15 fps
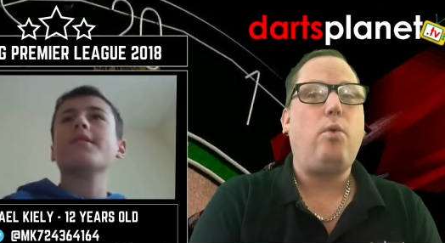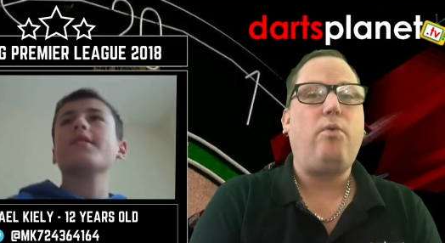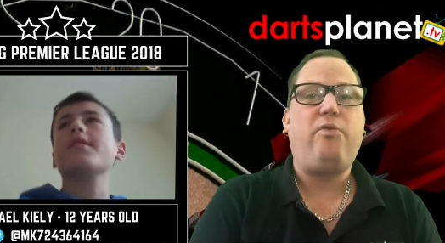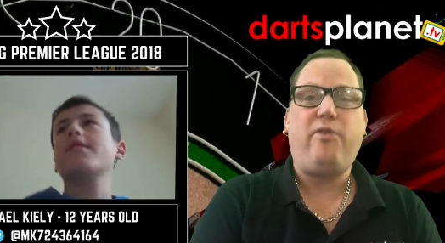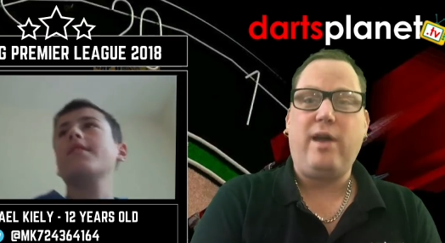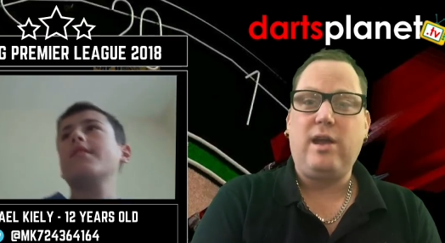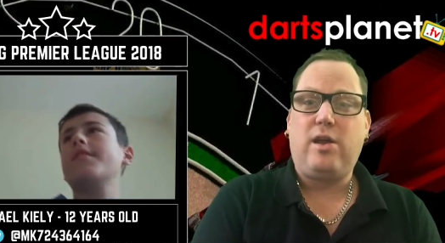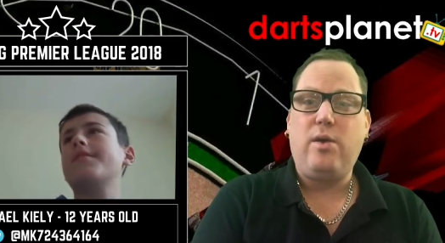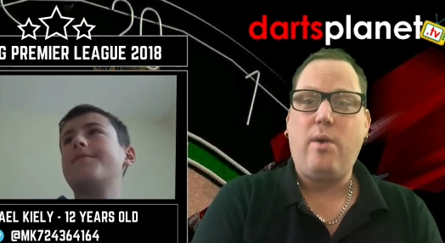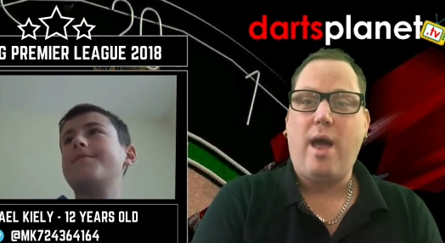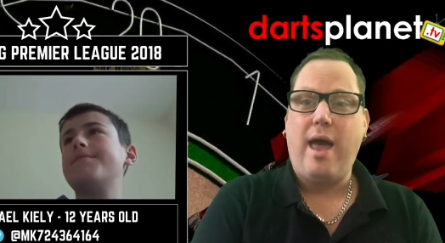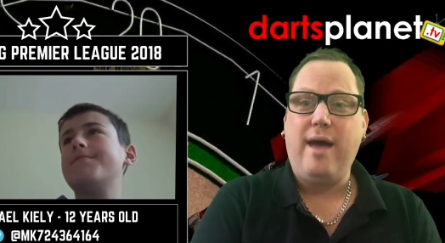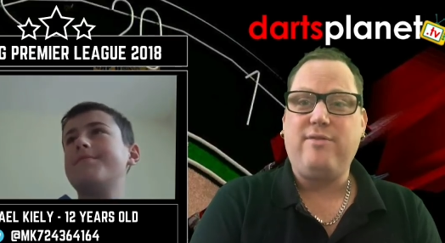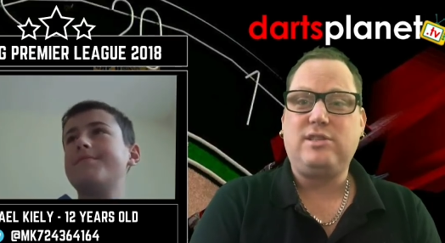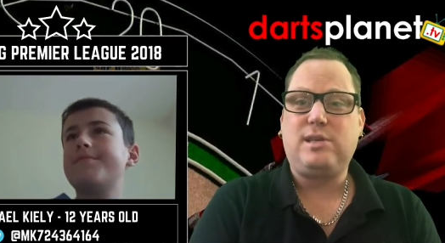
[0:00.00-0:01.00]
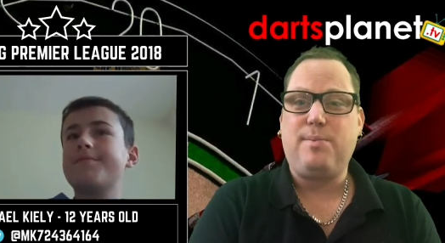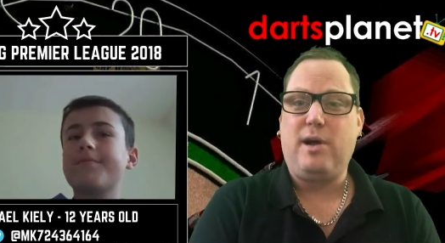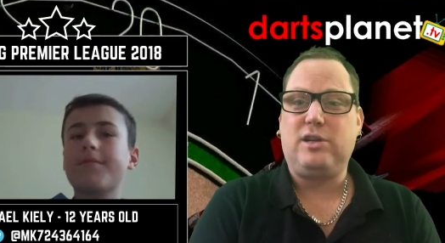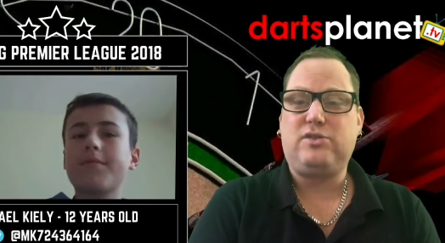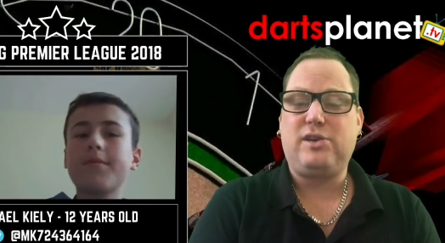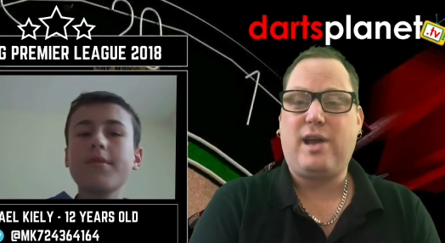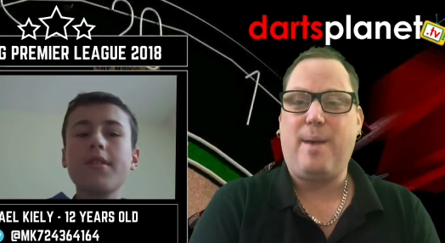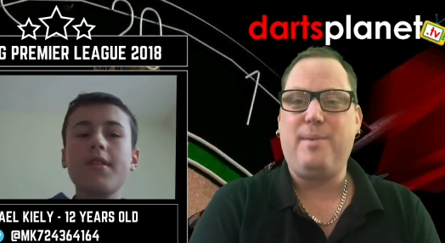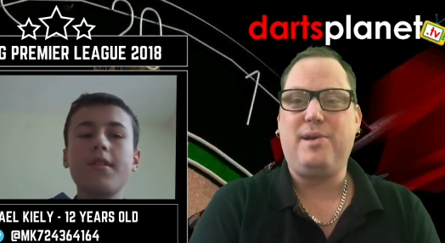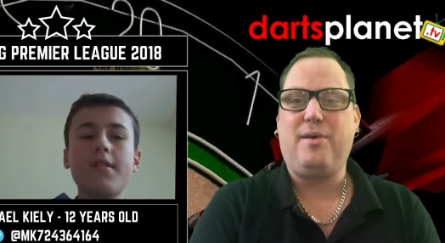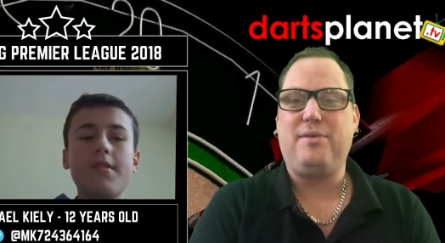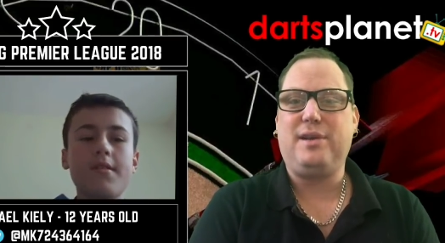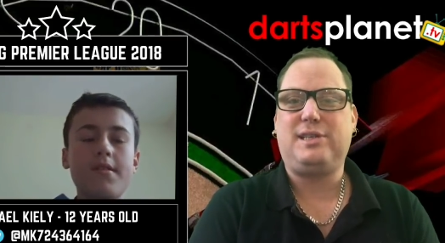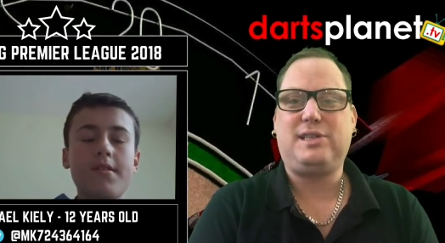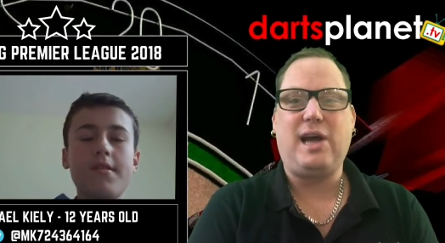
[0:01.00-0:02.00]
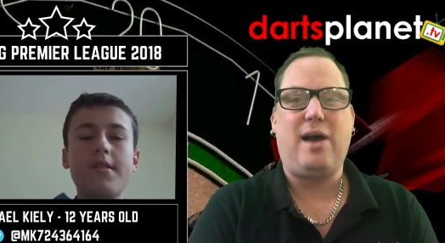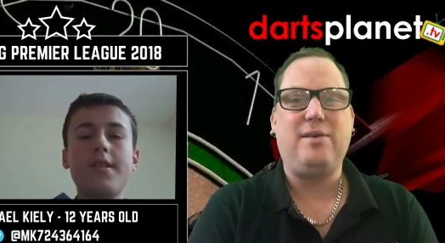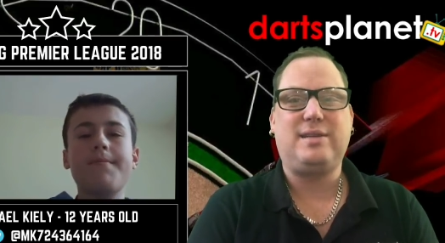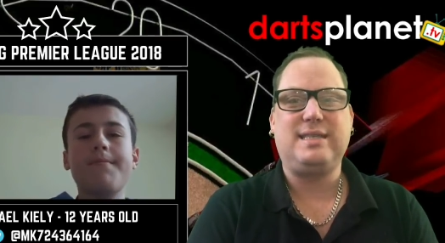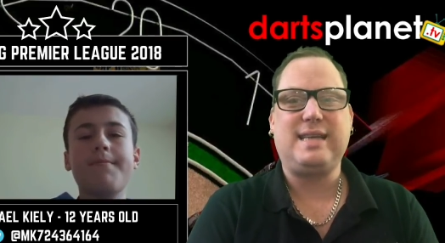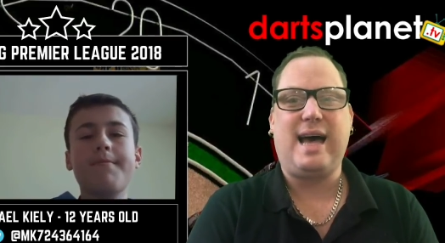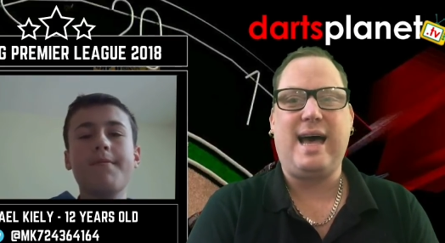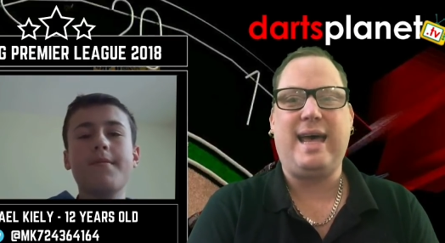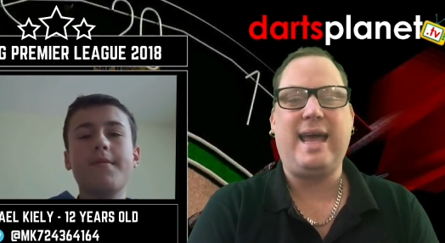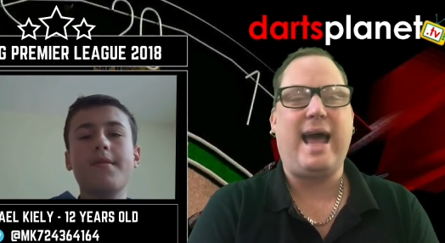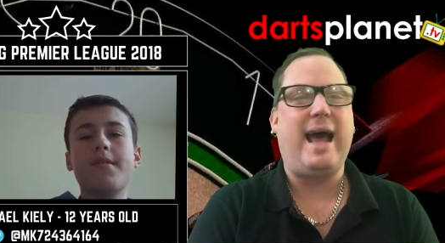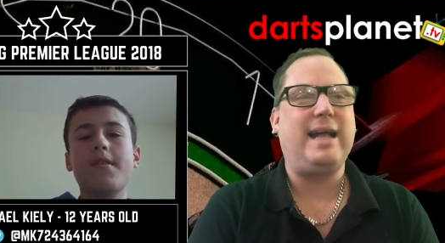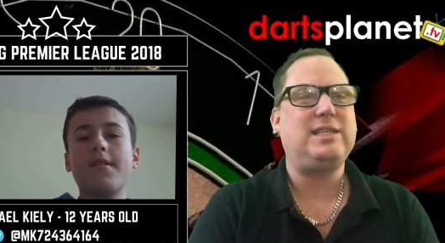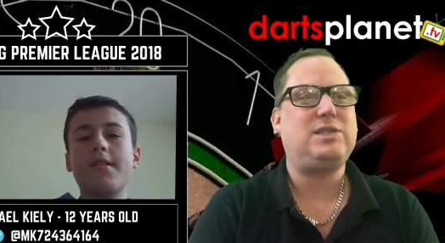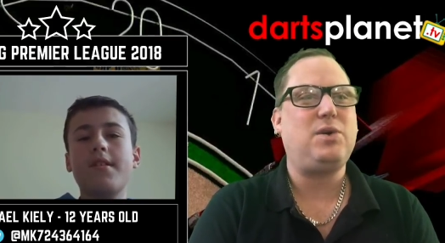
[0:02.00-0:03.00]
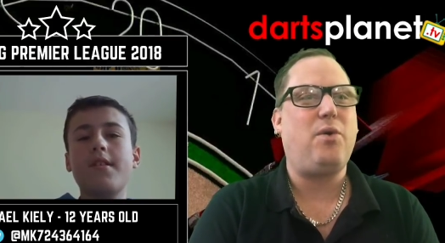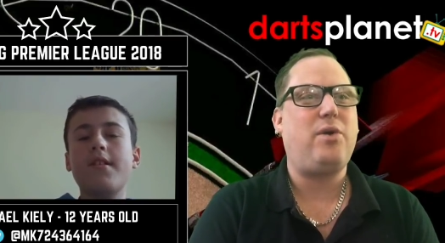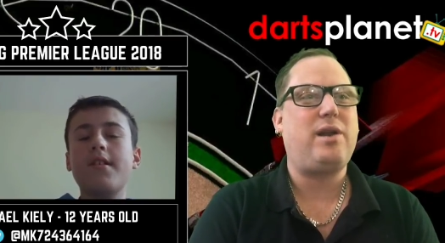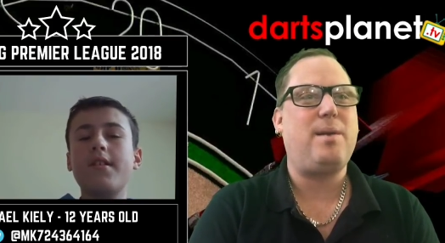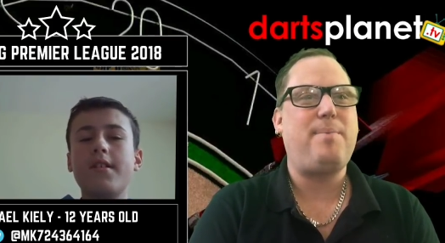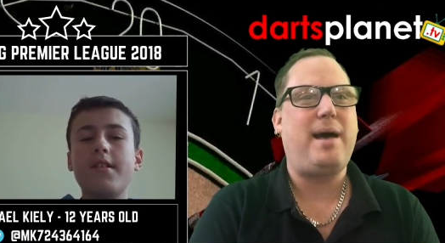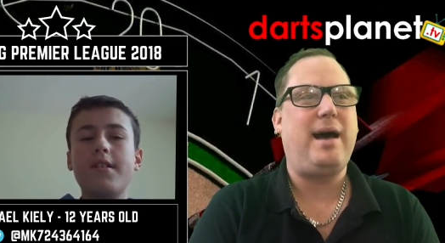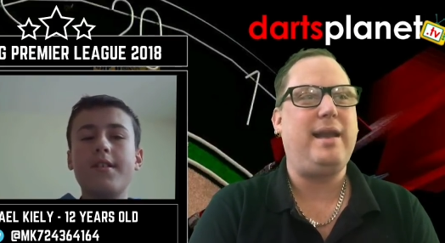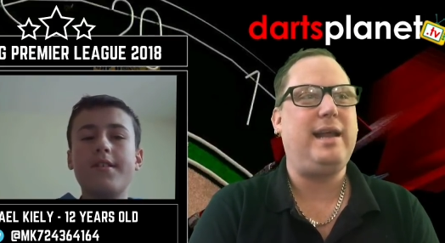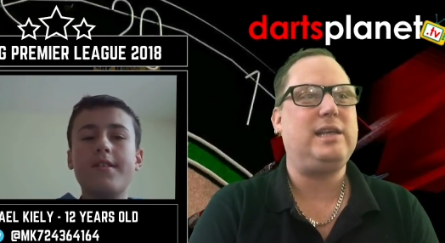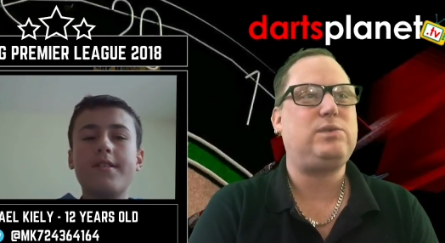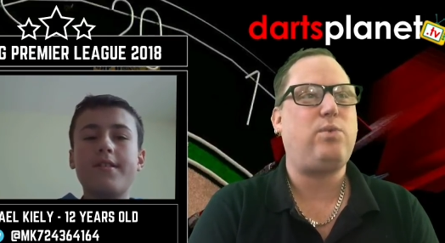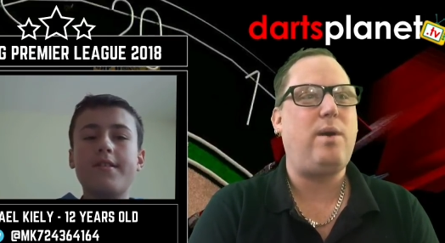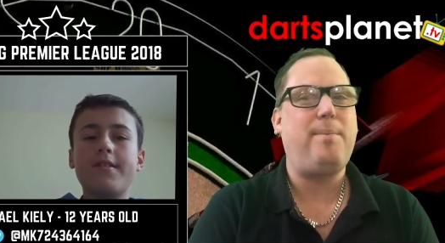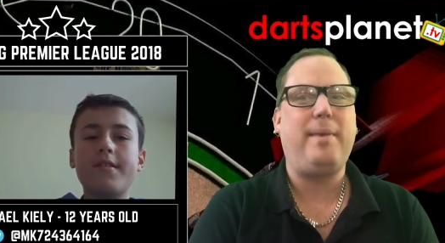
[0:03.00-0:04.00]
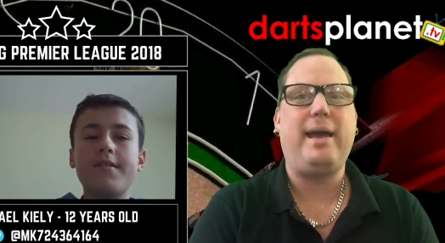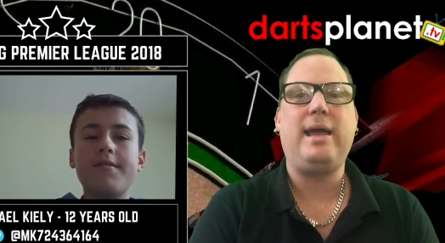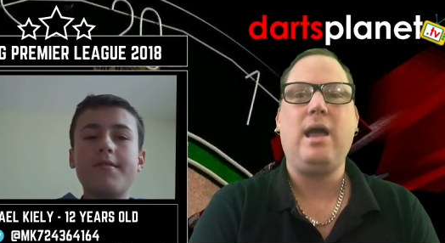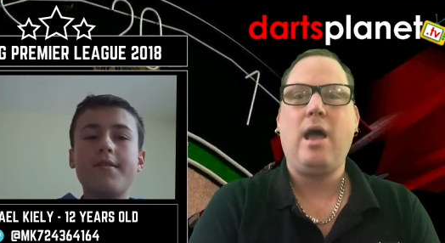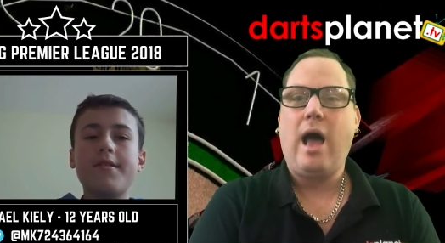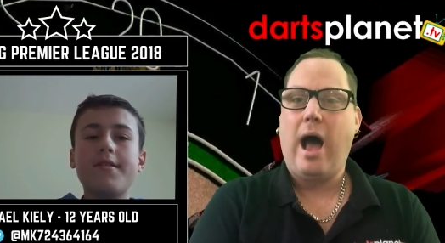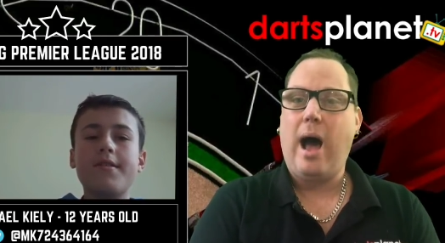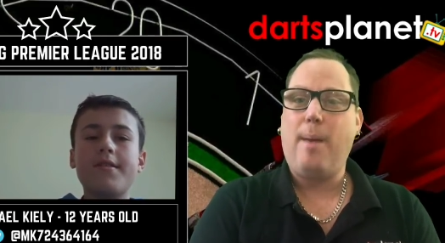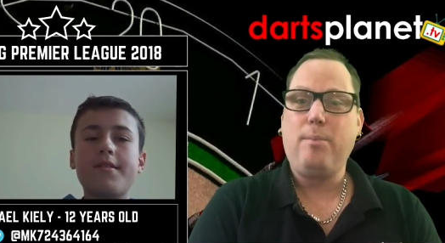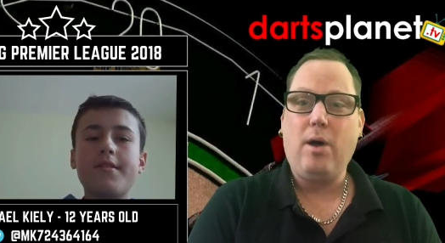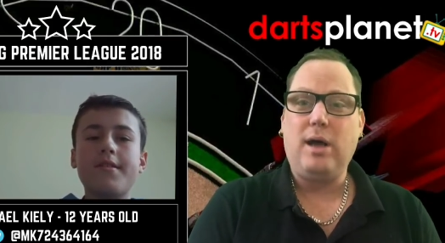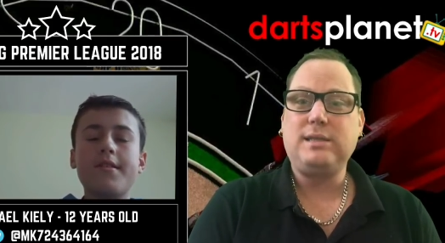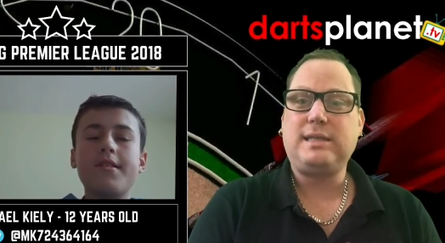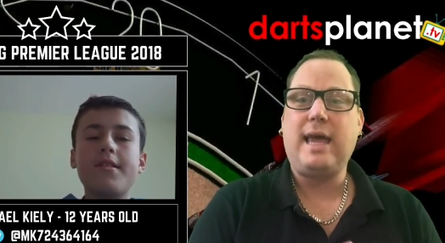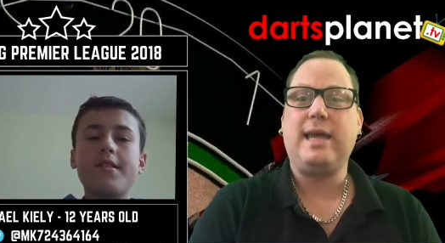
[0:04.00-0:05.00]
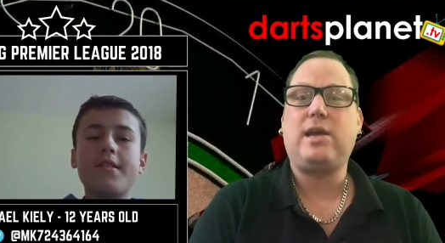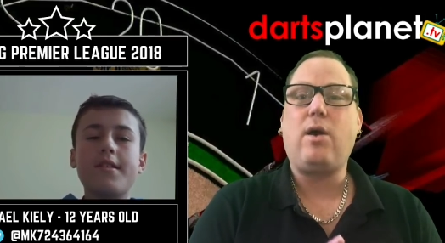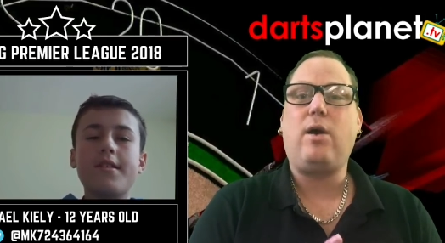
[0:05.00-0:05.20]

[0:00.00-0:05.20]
Speaker 1: well, thank you ever so much for coming on the show today and talking about this with me. Like I say,